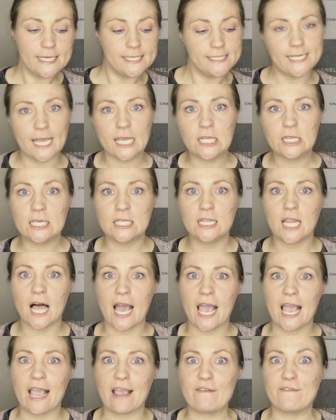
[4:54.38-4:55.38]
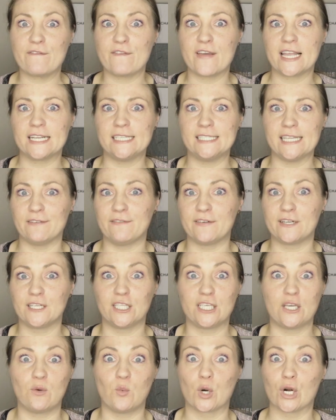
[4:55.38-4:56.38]
daily life. It
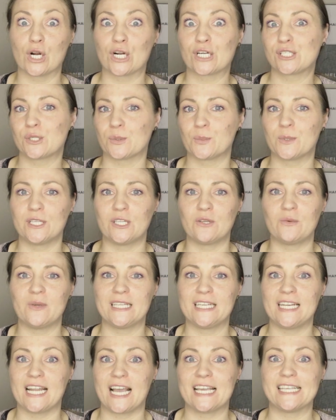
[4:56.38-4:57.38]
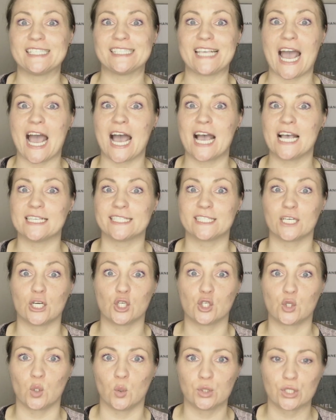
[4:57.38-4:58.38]
definitely works really, really nice as a
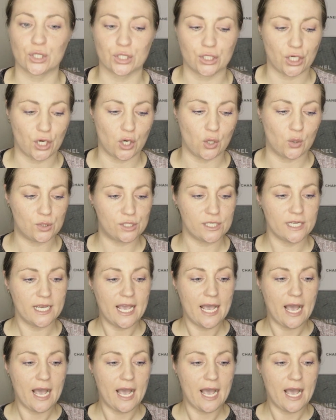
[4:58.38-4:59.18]
shoulder tote.